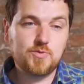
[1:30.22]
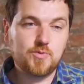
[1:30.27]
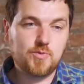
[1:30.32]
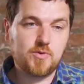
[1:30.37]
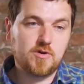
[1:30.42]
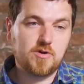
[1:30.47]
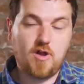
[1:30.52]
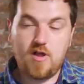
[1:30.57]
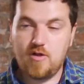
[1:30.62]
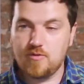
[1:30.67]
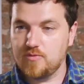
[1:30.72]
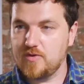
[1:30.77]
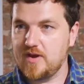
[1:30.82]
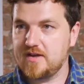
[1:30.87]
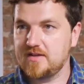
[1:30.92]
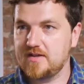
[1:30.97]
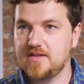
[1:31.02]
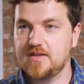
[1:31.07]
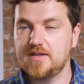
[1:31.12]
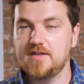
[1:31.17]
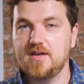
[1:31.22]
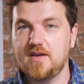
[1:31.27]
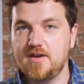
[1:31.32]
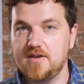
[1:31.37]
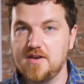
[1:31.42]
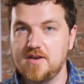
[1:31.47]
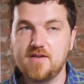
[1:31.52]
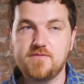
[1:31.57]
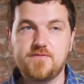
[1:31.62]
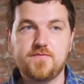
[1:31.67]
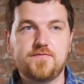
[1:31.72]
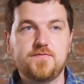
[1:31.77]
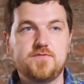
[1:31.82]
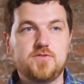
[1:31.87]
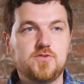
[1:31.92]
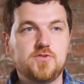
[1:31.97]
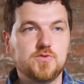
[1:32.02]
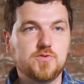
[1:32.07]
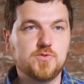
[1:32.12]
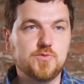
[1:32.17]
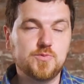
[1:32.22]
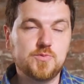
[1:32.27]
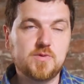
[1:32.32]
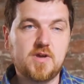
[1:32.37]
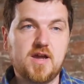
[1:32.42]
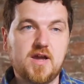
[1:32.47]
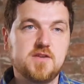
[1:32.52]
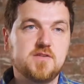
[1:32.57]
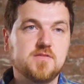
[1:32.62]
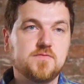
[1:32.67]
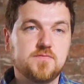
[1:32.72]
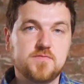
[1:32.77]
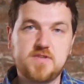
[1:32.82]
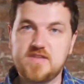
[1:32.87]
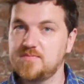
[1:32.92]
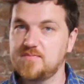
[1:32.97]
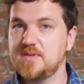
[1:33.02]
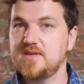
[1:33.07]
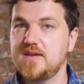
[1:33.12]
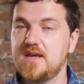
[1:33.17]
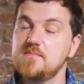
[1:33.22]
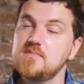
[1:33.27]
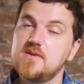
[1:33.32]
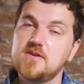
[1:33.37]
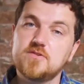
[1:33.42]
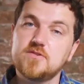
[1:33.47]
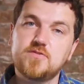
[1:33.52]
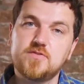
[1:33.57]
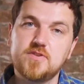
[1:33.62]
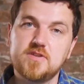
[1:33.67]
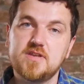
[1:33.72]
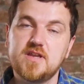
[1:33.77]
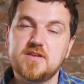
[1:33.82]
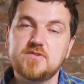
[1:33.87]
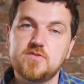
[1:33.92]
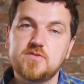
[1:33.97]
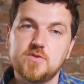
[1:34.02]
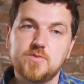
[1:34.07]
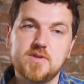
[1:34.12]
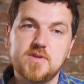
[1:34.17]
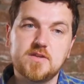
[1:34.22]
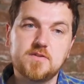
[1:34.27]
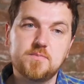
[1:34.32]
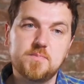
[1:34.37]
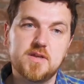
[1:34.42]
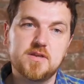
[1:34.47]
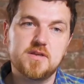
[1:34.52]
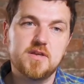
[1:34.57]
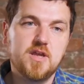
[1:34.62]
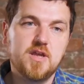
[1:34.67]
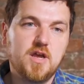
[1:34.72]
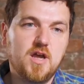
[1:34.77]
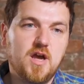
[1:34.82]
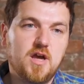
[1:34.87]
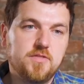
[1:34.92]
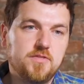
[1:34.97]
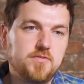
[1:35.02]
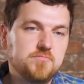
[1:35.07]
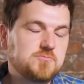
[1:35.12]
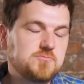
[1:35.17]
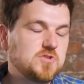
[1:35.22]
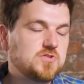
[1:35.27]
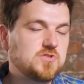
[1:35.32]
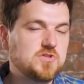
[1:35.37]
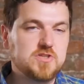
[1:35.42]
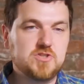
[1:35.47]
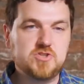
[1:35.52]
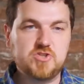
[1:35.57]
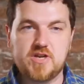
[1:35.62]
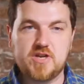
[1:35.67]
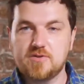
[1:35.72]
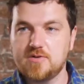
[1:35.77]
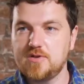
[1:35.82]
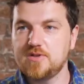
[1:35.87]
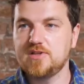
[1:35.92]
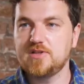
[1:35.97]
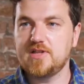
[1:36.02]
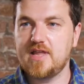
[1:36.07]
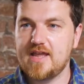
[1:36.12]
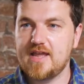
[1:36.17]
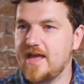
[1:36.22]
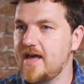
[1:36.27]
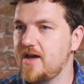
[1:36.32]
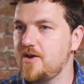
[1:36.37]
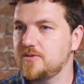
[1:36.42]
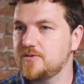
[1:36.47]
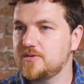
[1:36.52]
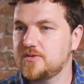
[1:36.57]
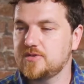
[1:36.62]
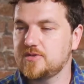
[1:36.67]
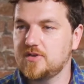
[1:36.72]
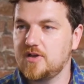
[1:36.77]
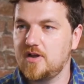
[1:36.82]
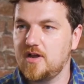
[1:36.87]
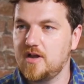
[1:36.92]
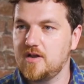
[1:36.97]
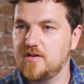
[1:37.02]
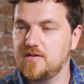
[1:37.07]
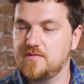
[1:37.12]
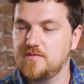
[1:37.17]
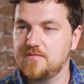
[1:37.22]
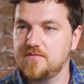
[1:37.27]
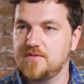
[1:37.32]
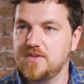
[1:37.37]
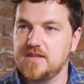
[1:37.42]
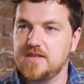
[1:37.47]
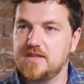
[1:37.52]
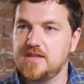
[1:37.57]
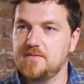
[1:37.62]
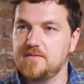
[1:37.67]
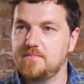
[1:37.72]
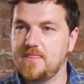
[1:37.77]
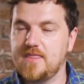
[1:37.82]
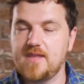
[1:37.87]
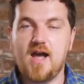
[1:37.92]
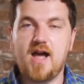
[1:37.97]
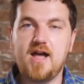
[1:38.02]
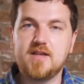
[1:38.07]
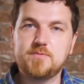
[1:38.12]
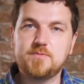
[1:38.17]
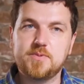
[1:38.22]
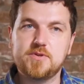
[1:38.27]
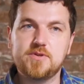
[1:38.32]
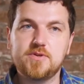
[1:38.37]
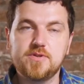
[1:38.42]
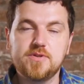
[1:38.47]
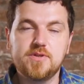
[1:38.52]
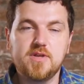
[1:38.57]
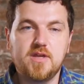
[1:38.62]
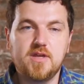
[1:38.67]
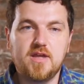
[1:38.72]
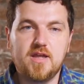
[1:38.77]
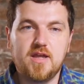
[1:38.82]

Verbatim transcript: were already enough to kind of give me nightmares for the next few weeks, but just the general layout of the, the hospital